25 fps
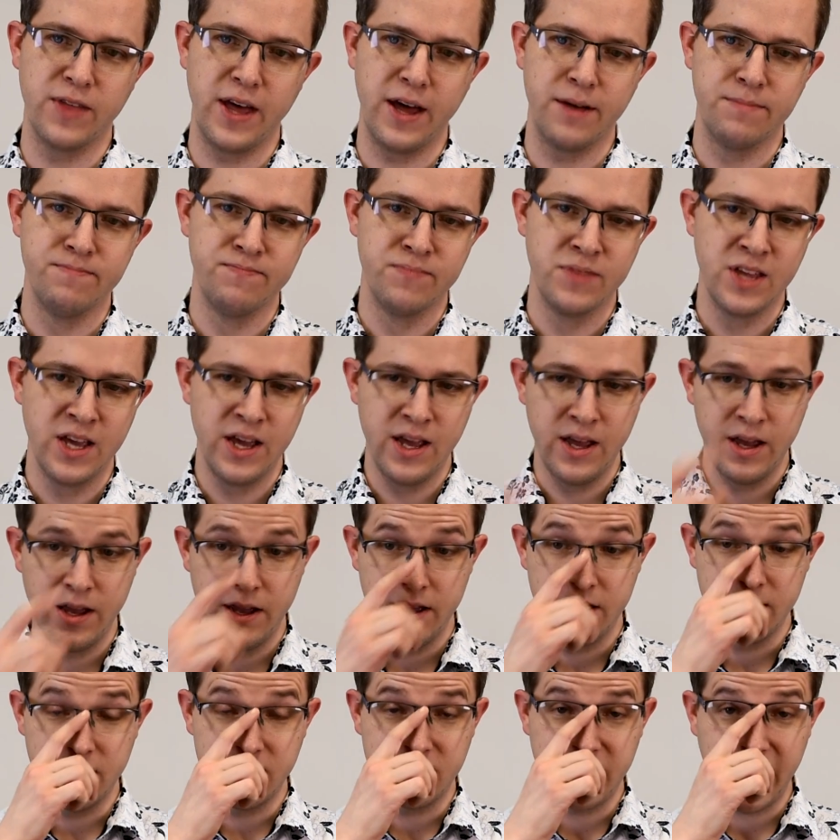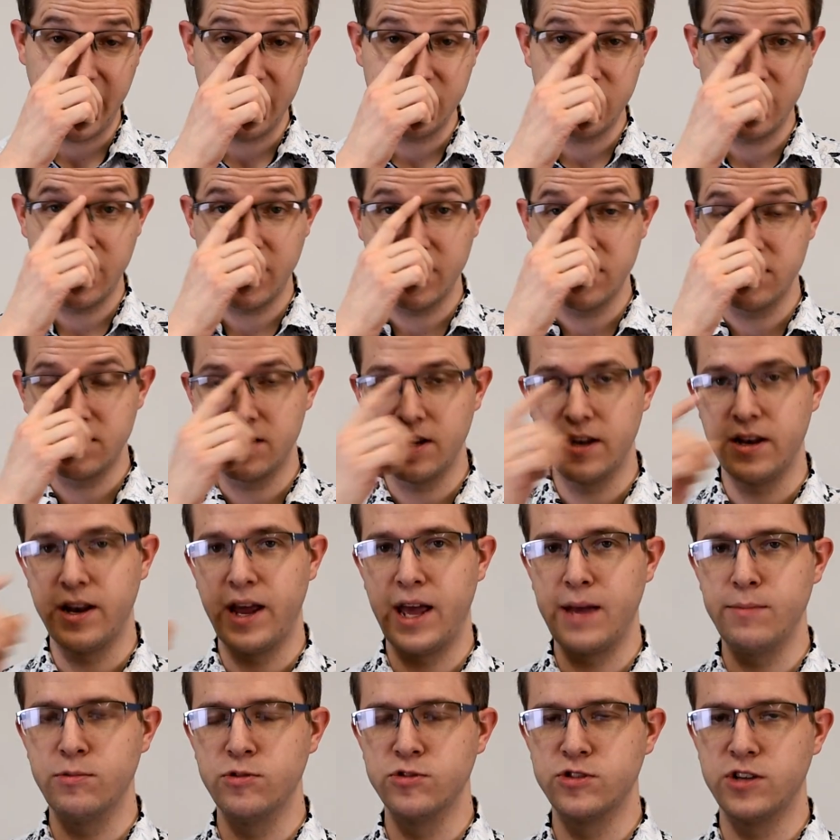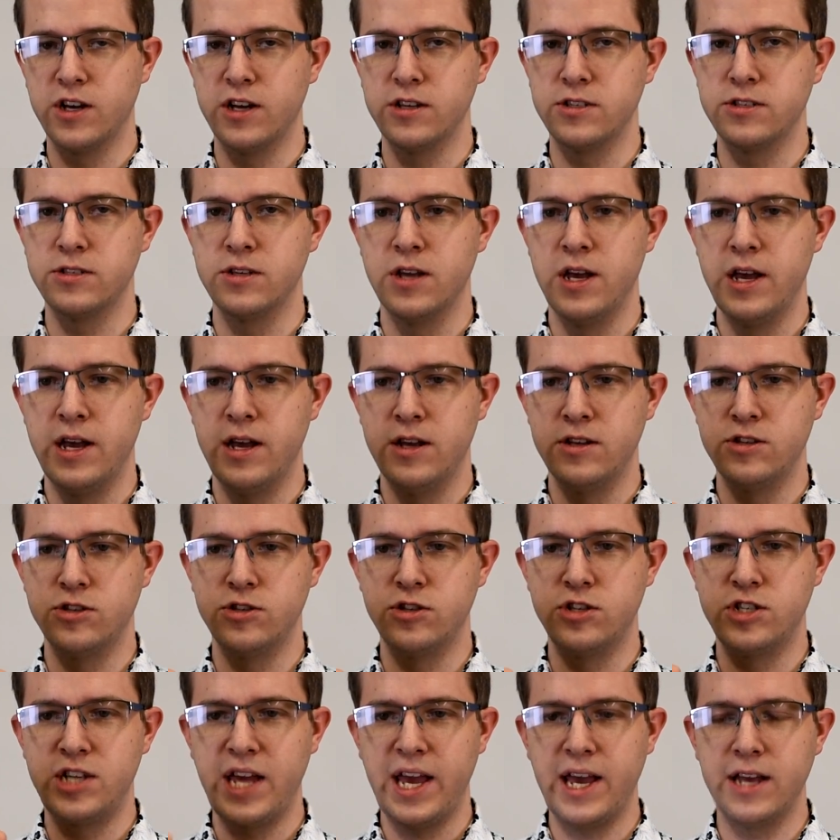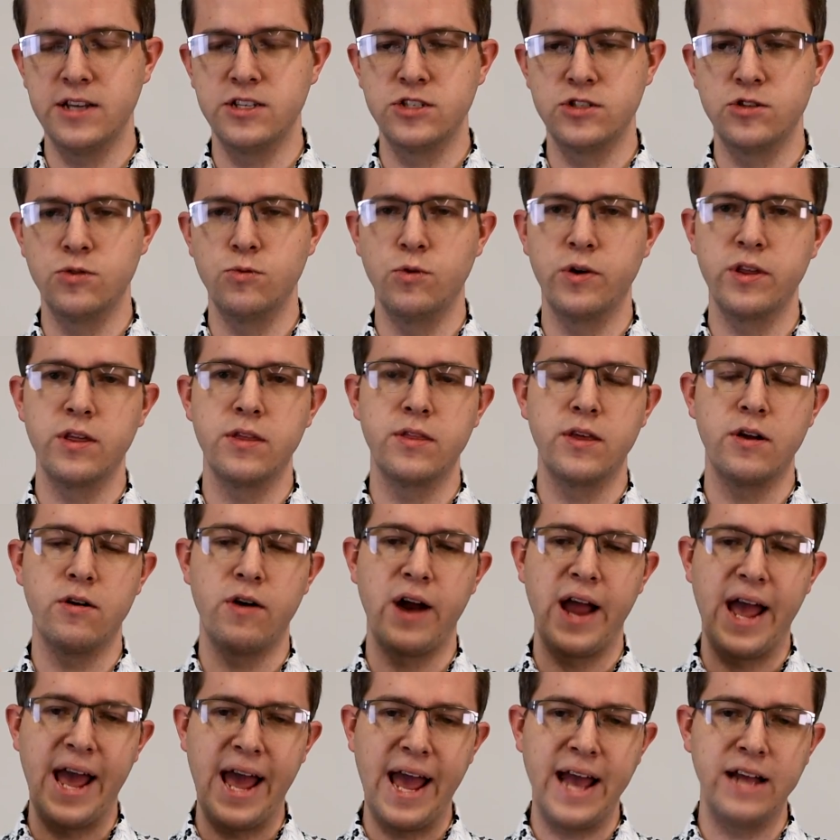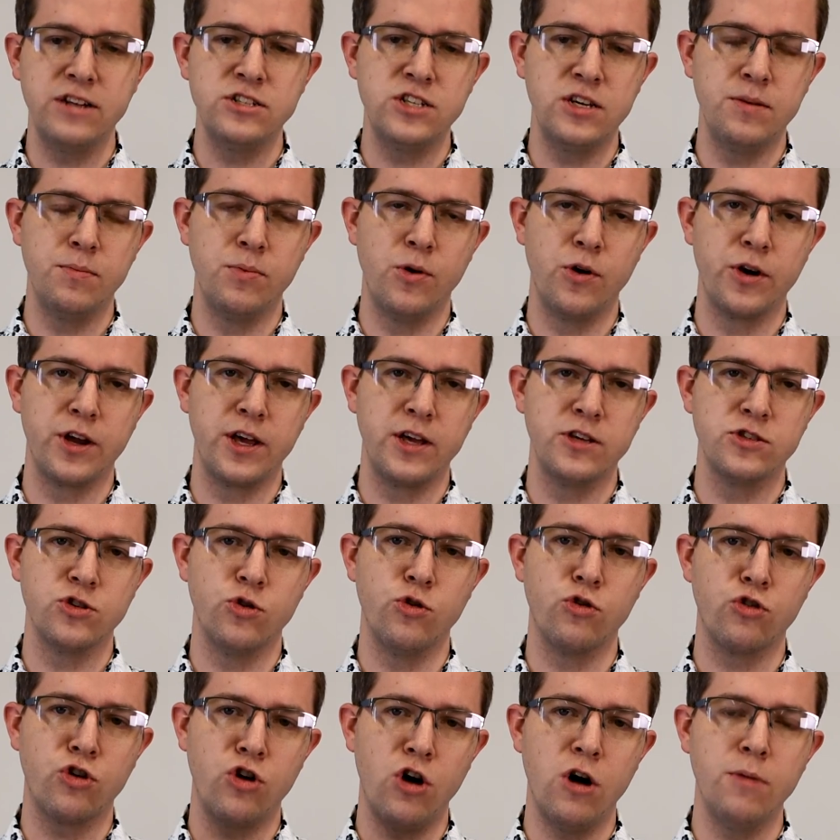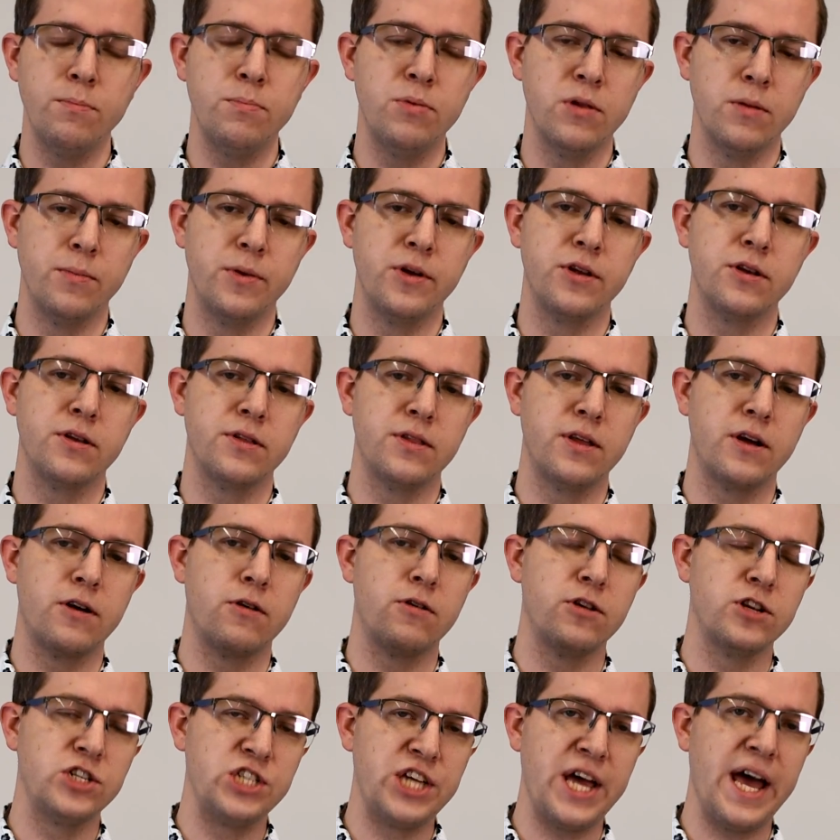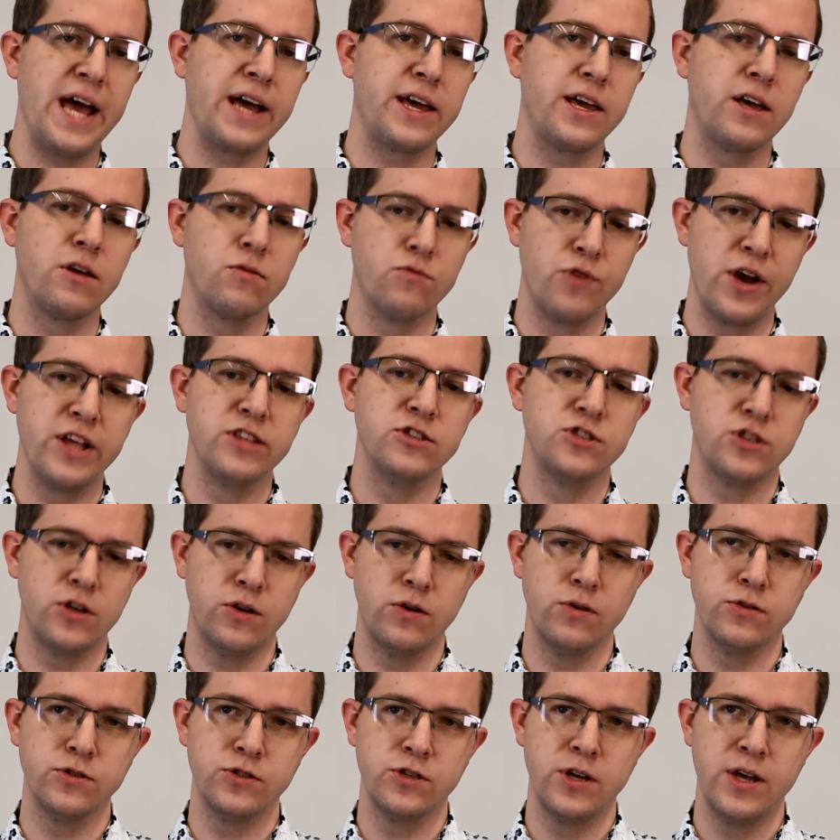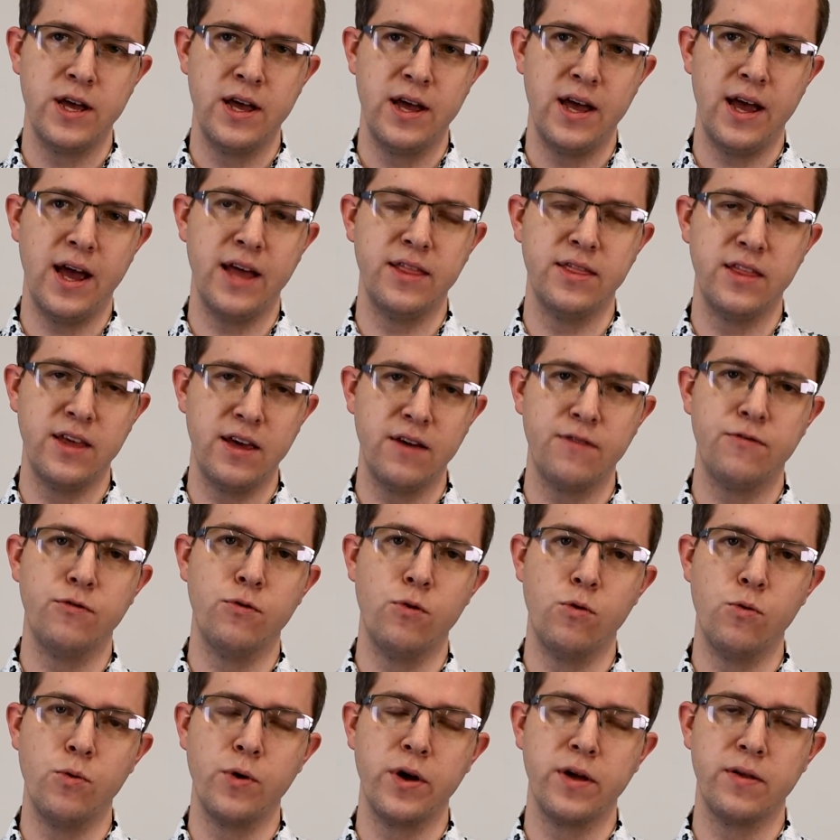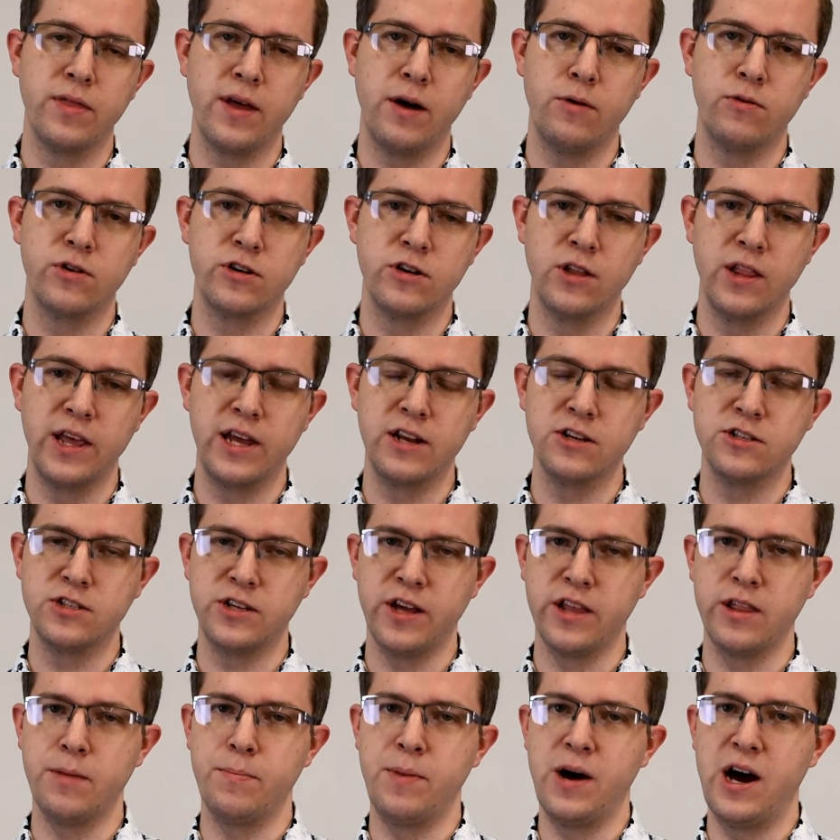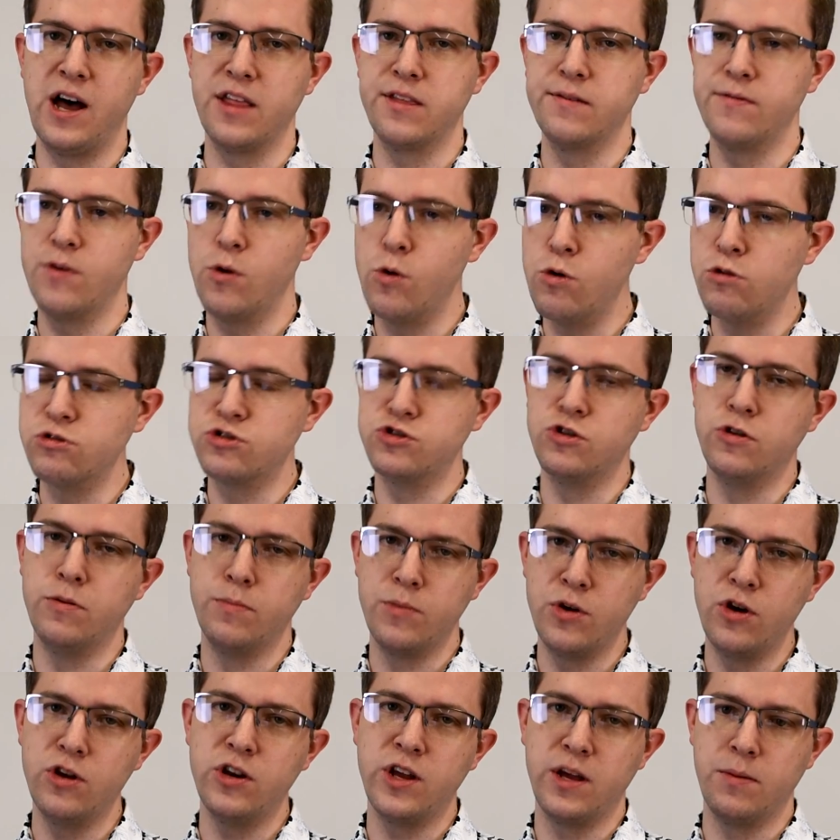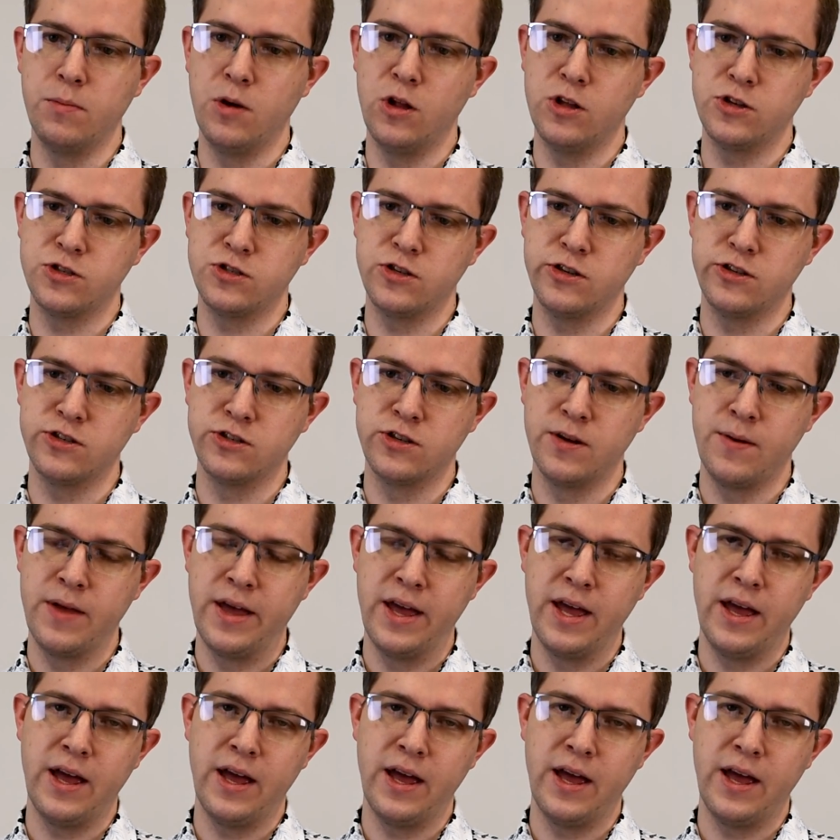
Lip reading: of that. The DAT test enables us to test whether there are antibodies or complement that are attacking red cells. And therefore, that would lead us down the path of autoimmune hemolysis.